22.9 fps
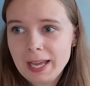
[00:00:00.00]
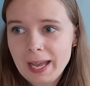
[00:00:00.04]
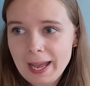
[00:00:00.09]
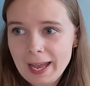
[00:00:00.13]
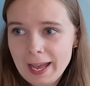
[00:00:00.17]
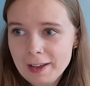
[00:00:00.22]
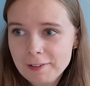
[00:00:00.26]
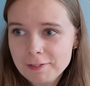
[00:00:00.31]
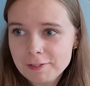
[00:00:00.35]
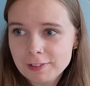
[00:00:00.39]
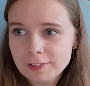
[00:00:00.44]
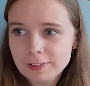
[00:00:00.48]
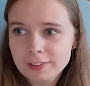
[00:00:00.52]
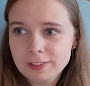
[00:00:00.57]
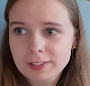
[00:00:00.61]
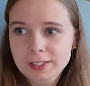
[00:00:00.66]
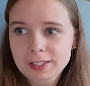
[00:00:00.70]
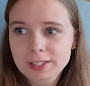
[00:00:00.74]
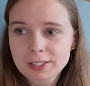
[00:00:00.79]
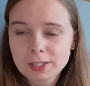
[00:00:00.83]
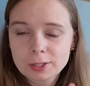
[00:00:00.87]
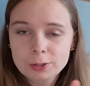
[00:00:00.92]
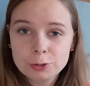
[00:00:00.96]
have
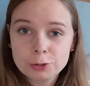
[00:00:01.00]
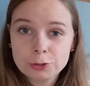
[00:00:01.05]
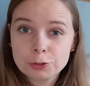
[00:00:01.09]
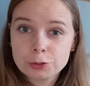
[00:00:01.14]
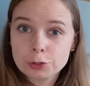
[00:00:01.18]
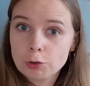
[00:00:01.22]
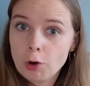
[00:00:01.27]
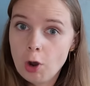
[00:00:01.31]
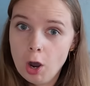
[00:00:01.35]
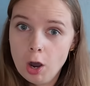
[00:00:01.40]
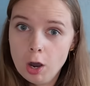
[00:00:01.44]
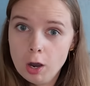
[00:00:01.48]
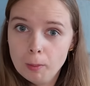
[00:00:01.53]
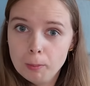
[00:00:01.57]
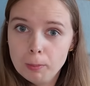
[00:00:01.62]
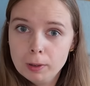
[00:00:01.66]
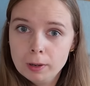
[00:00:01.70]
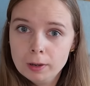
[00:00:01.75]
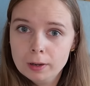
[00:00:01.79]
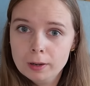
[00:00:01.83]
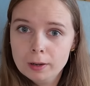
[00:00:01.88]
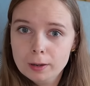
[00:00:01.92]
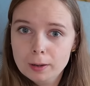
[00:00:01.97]
the Straub
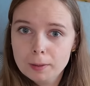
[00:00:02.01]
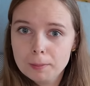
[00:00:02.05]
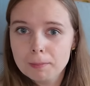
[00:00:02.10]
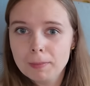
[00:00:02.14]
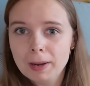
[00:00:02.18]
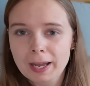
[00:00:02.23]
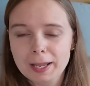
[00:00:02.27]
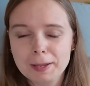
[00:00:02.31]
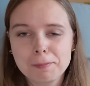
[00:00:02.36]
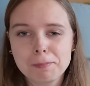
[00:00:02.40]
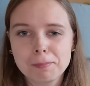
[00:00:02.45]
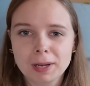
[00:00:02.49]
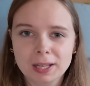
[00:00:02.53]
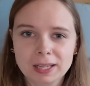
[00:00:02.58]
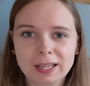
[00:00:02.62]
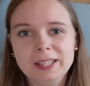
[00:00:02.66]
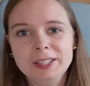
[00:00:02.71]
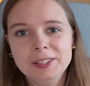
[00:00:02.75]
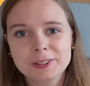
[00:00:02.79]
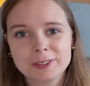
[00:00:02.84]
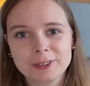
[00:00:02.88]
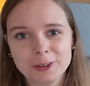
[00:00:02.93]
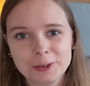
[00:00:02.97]
by
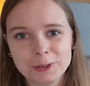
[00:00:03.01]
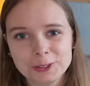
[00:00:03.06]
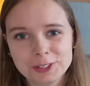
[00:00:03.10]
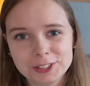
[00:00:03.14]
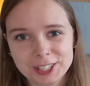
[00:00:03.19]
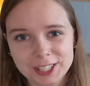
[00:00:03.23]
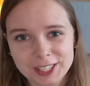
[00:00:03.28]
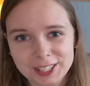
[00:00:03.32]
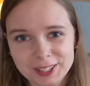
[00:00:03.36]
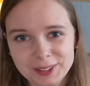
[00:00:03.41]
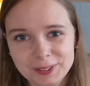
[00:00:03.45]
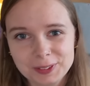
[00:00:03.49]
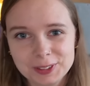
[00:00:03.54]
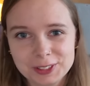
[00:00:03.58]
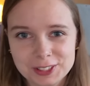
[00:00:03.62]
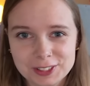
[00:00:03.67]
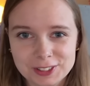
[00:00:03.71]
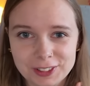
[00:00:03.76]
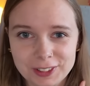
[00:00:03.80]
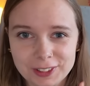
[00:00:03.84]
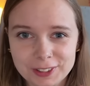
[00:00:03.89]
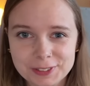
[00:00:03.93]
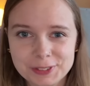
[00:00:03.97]
Belly Crochet, which
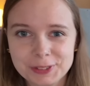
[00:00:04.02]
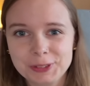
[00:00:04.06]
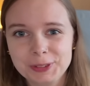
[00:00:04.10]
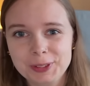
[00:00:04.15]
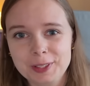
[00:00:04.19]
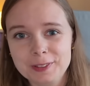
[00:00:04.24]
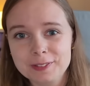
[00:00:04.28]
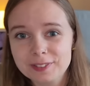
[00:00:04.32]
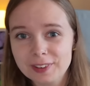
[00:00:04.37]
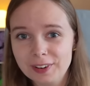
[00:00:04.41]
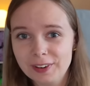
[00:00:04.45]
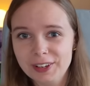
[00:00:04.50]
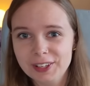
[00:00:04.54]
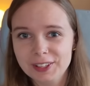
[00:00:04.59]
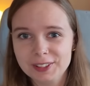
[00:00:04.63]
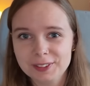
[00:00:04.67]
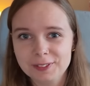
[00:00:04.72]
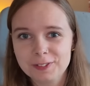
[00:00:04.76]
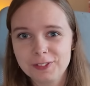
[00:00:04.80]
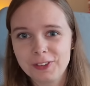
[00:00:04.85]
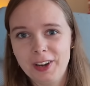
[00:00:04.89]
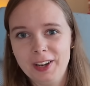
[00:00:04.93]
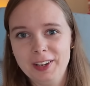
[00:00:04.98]
is also a very
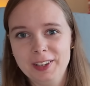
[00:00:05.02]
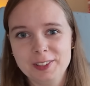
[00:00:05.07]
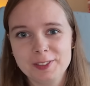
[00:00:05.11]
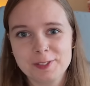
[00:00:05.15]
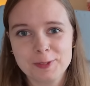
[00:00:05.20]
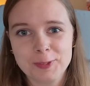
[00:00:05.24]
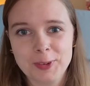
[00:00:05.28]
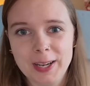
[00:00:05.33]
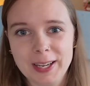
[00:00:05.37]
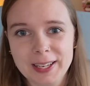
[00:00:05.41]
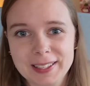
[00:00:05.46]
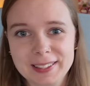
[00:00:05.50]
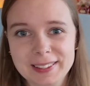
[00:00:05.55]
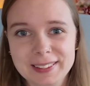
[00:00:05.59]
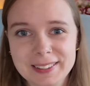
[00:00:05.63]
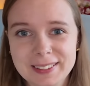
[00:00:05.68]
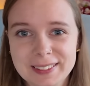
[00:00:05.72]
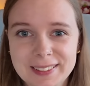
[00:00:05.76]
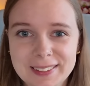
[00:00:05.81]
good friend of mine.